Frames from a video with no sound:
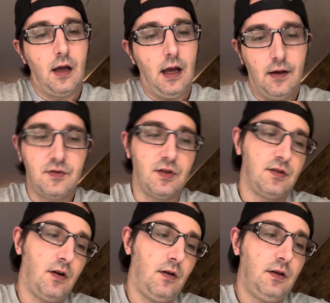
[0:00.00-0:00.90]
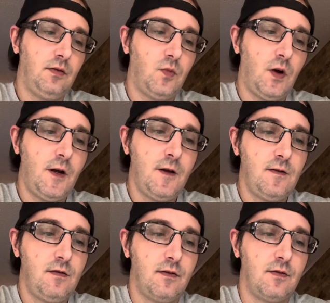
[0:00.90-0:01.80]
After talking to
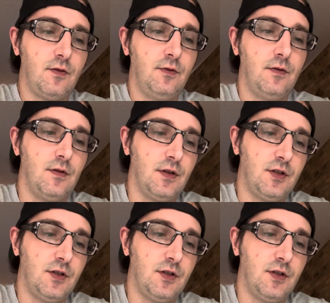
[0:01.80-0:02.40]
Brian through the